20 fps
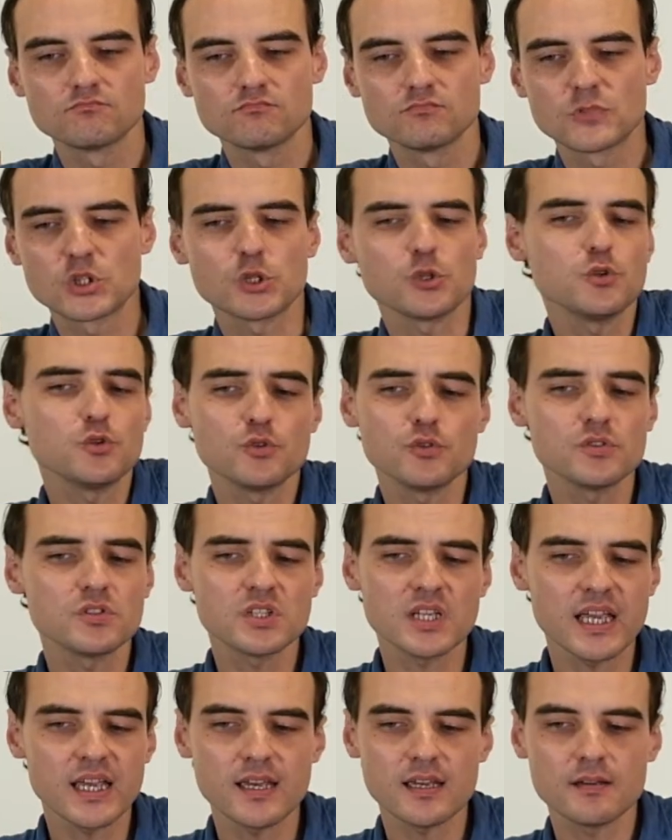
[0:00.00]
So you could
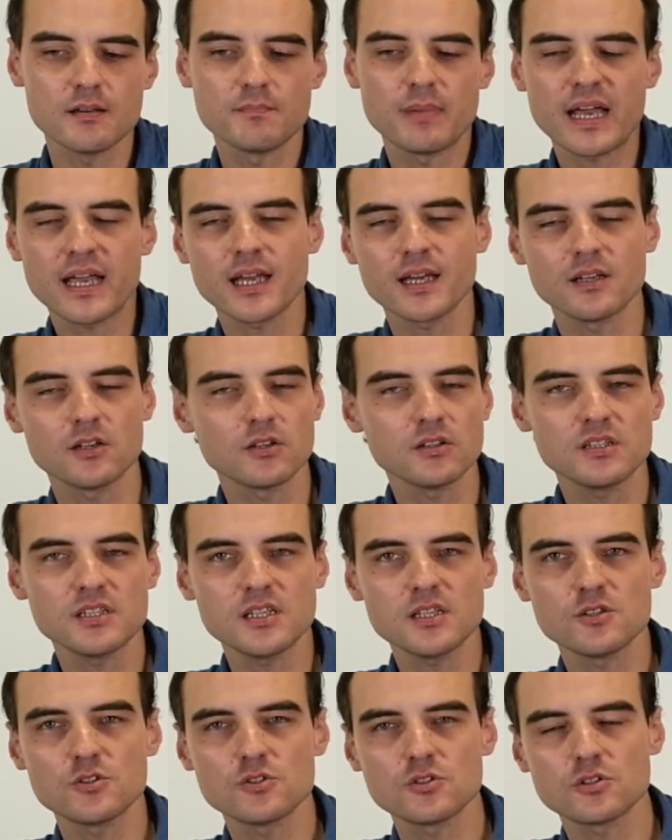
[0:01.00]
say Bacanoy tea
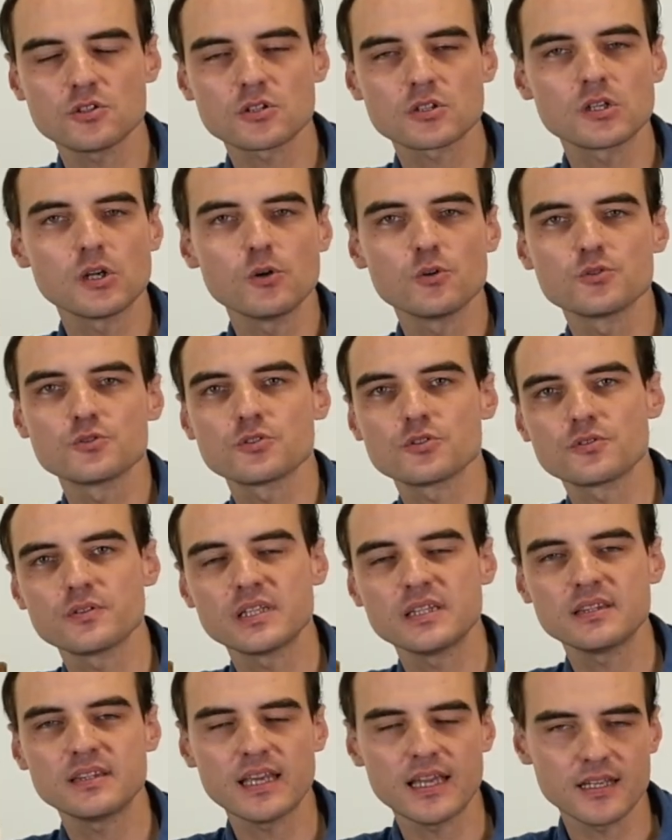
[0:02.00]
is just closer
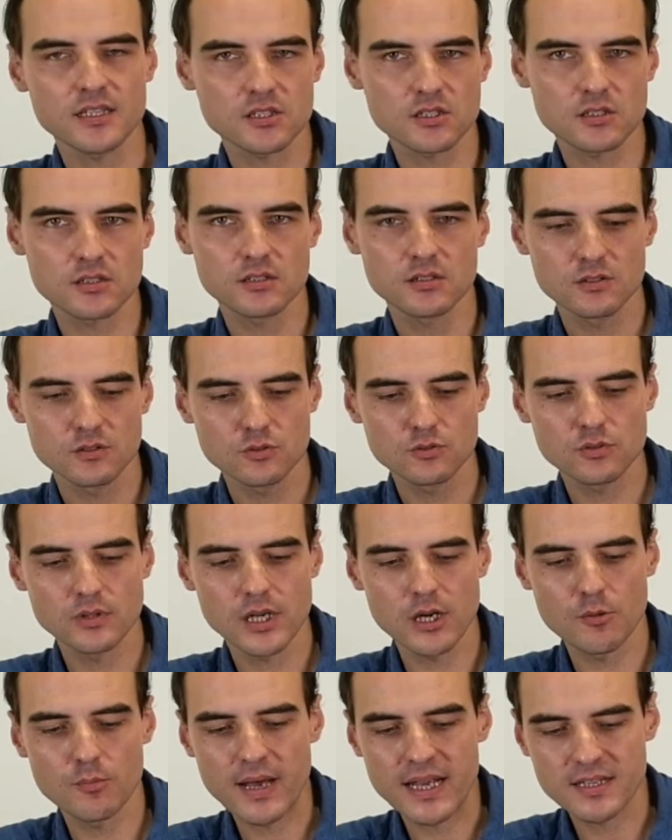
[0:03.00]
in taste to
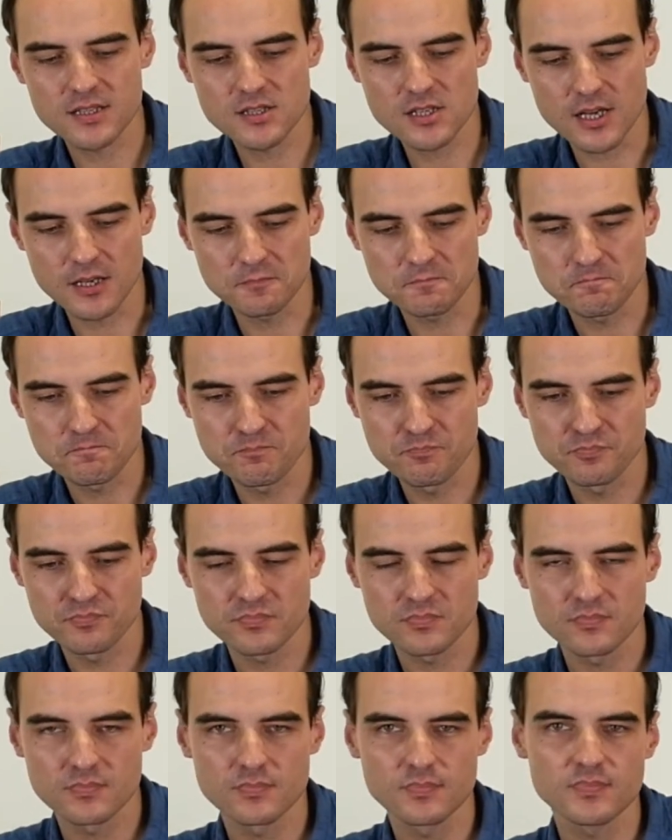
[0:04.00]
Laobanzang.
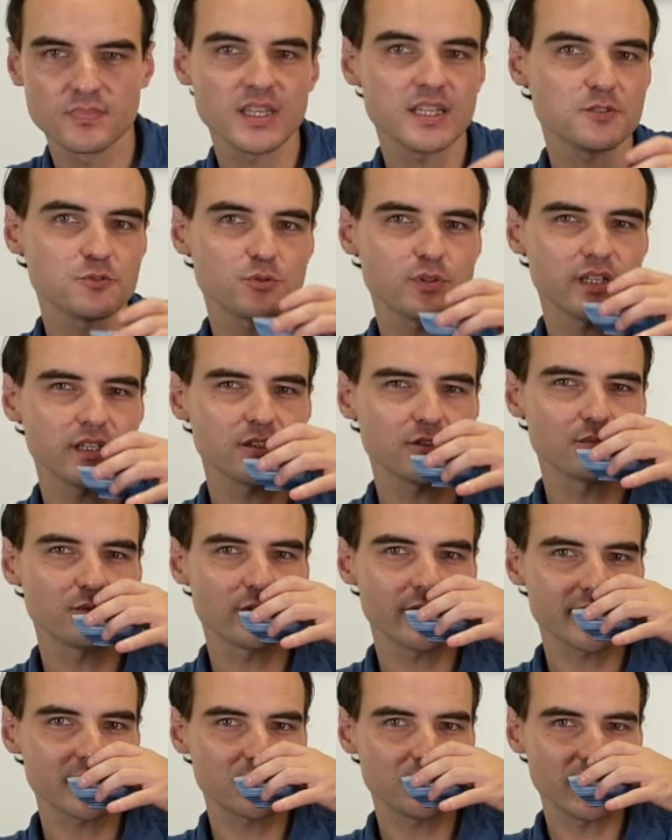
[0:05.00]
That's why it's more
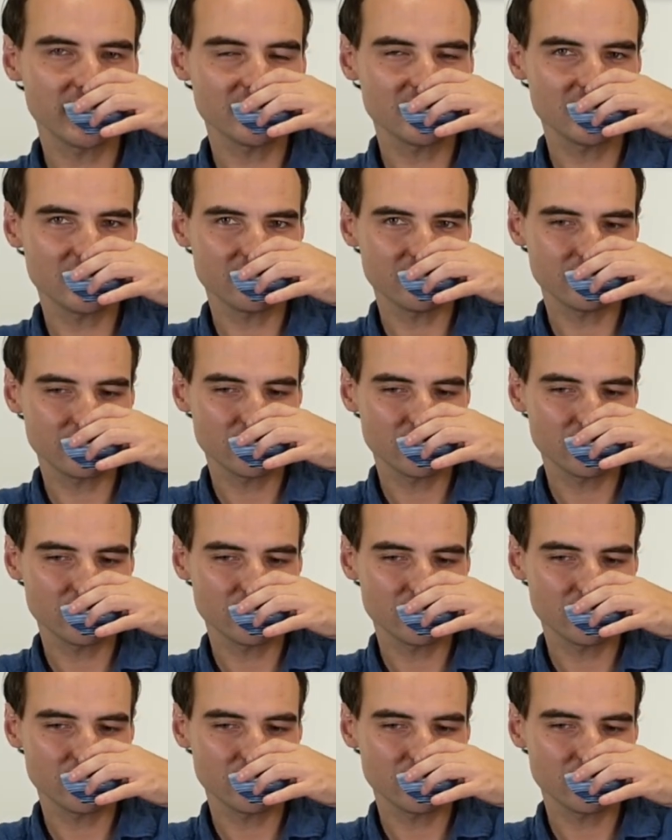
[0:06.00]
expensive.